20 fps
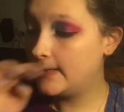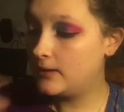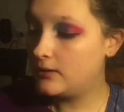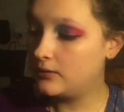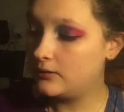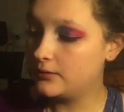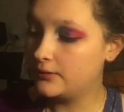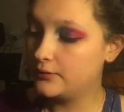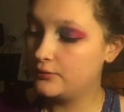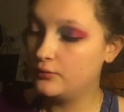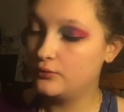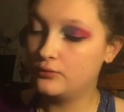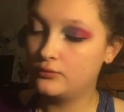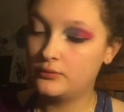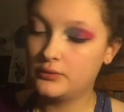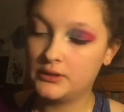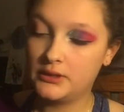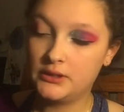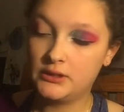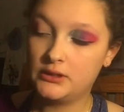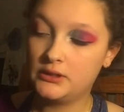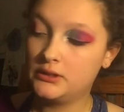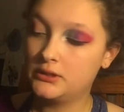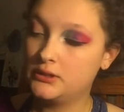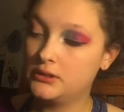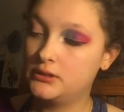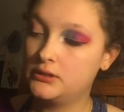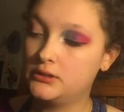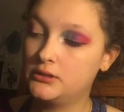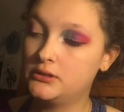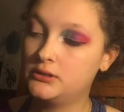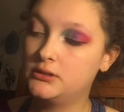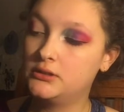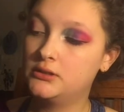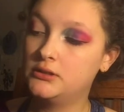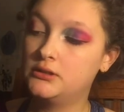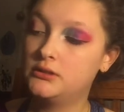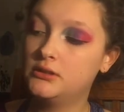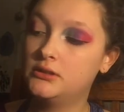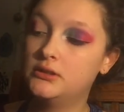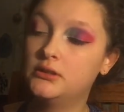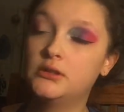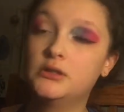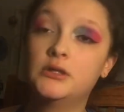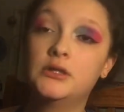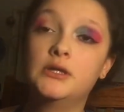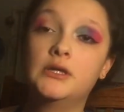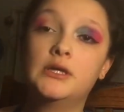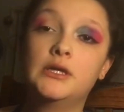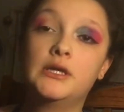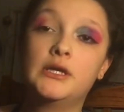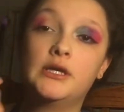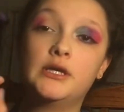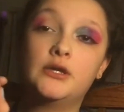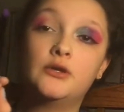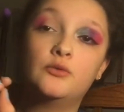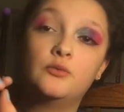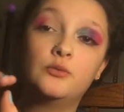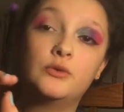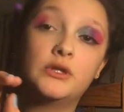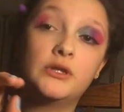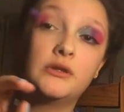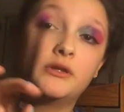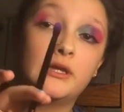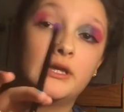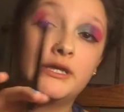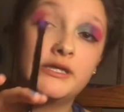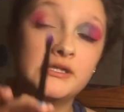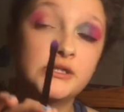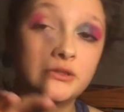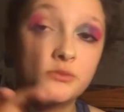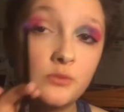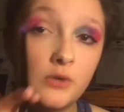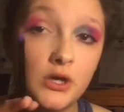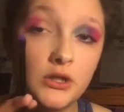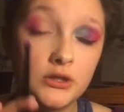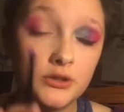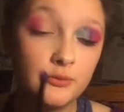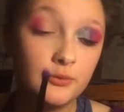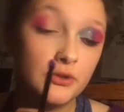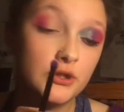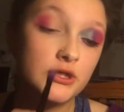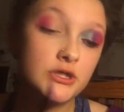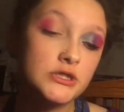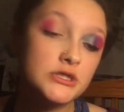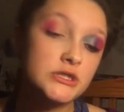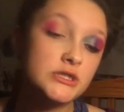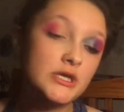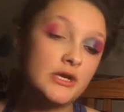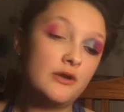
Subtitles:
Are going in with a smaller brush,